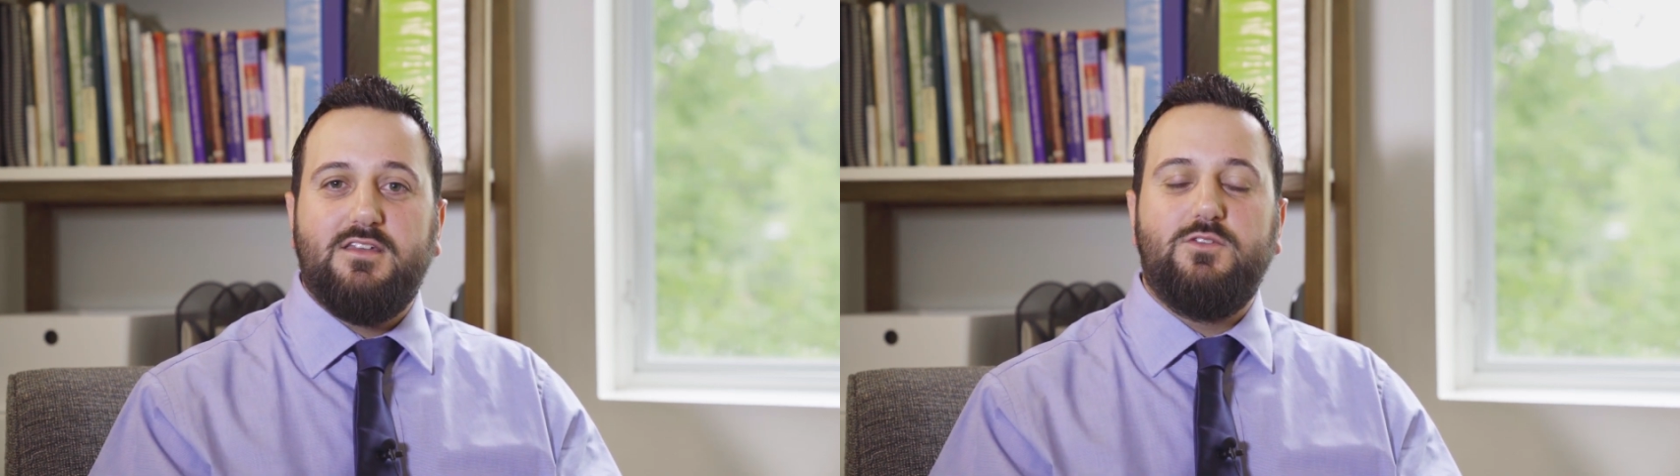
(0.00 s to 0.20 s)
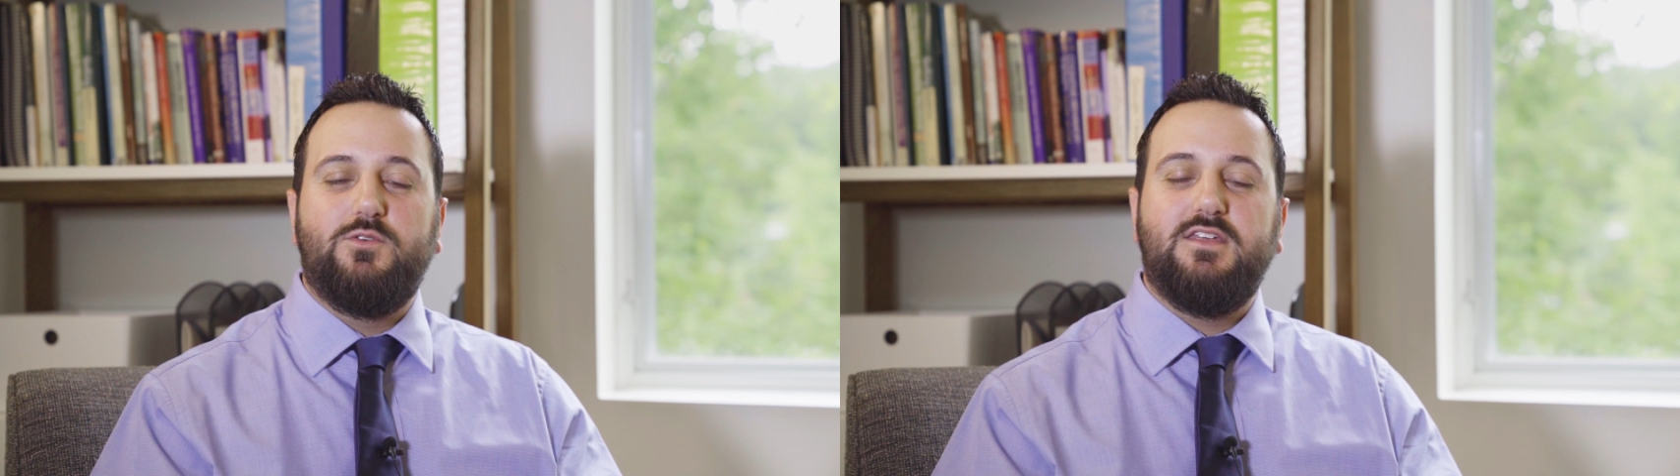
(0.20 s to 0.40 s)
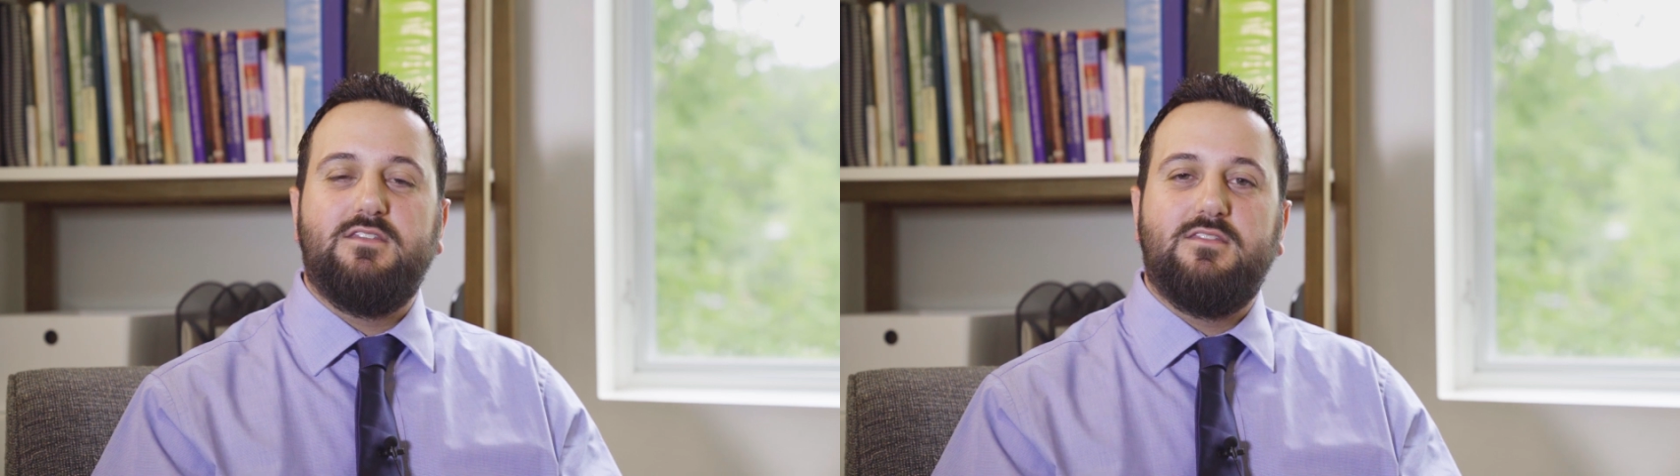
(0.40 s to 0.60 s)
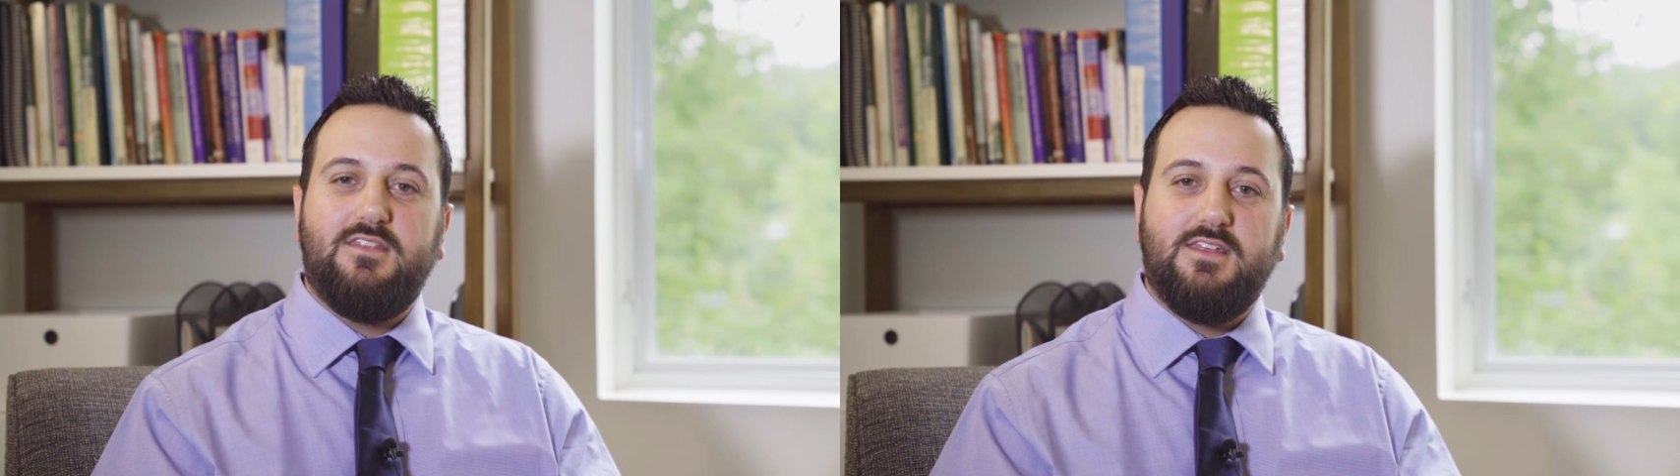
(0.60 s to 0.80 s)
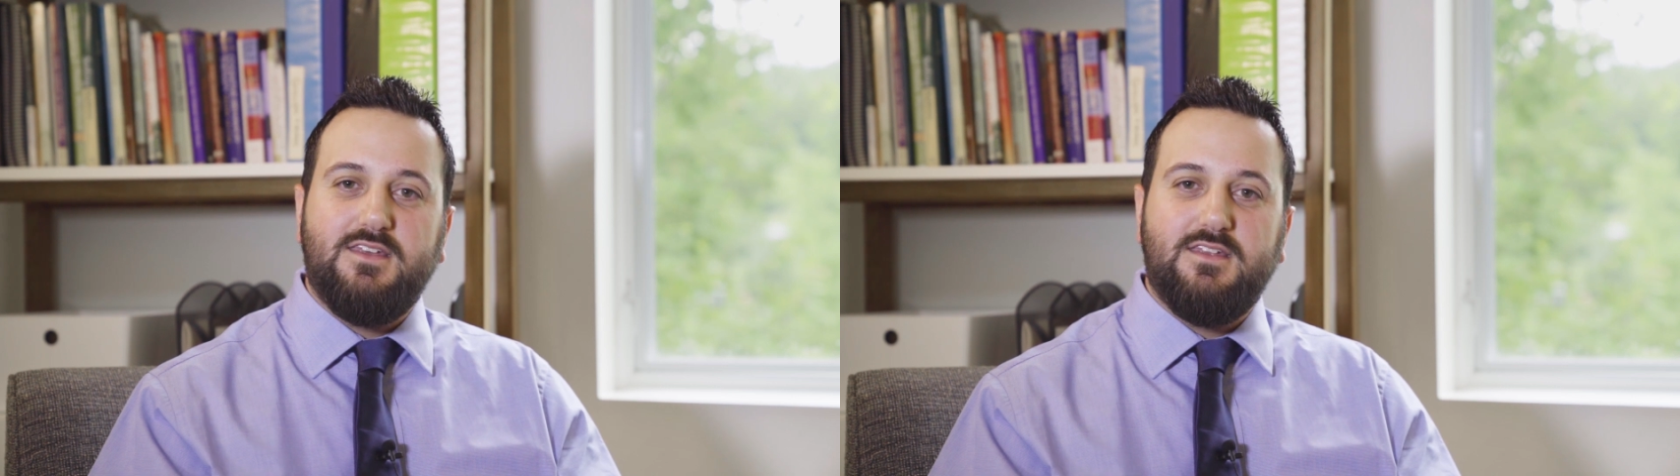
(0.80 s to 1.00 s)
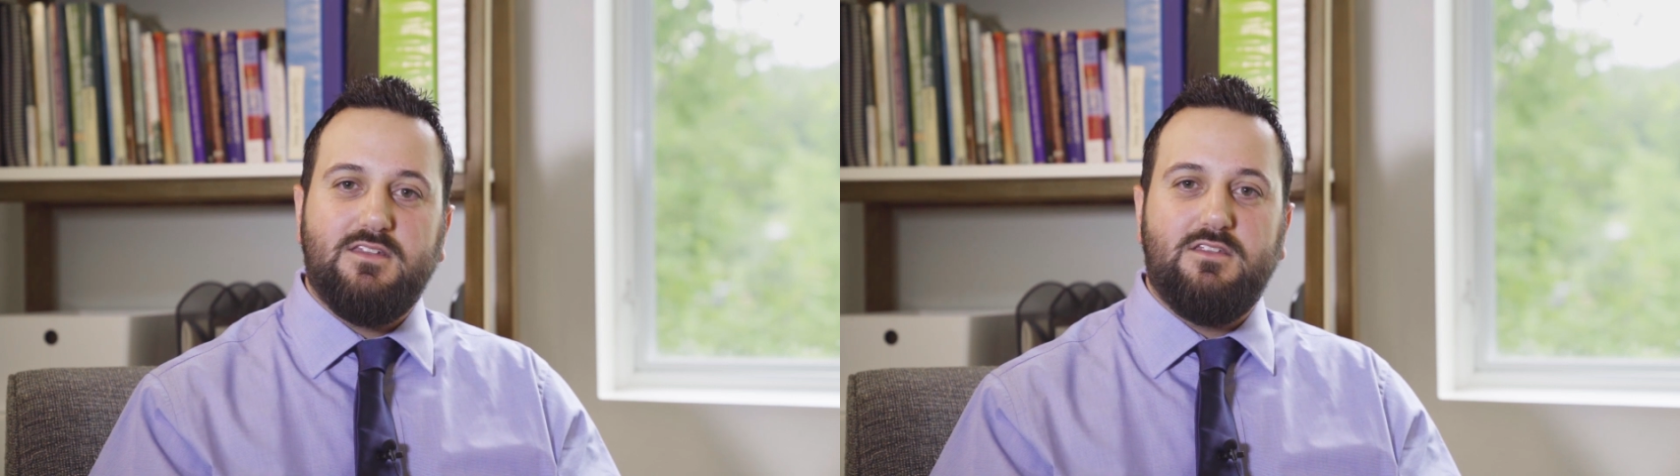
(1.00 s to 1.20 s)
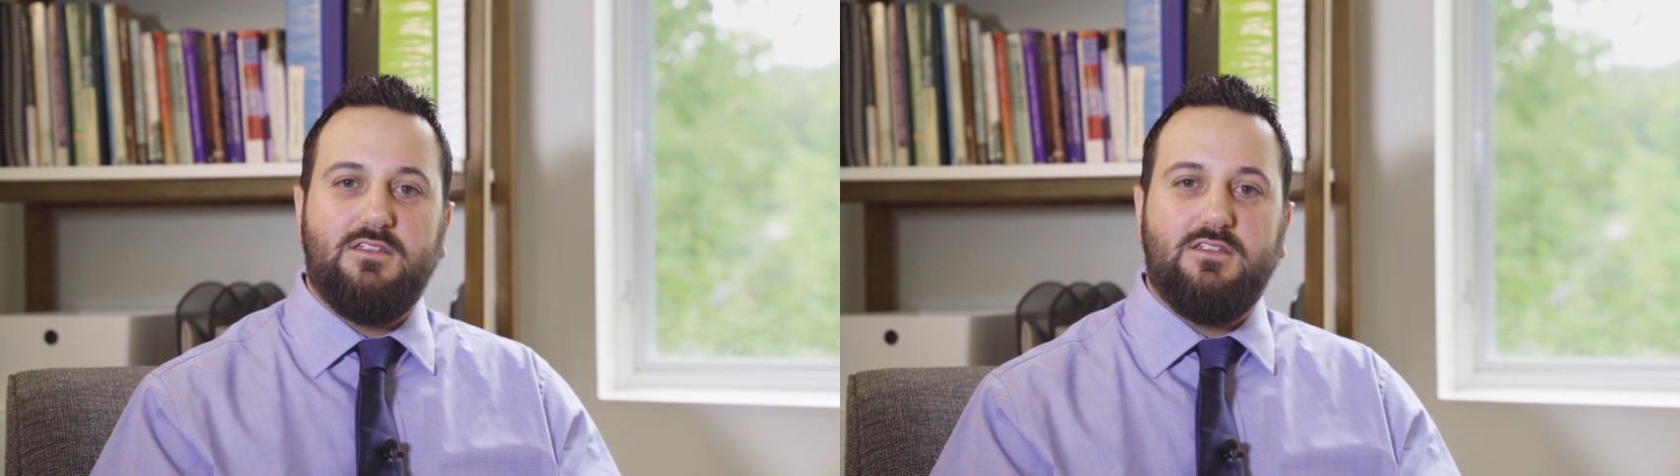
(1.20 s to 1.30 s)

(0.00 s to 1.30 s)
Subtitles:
You can think it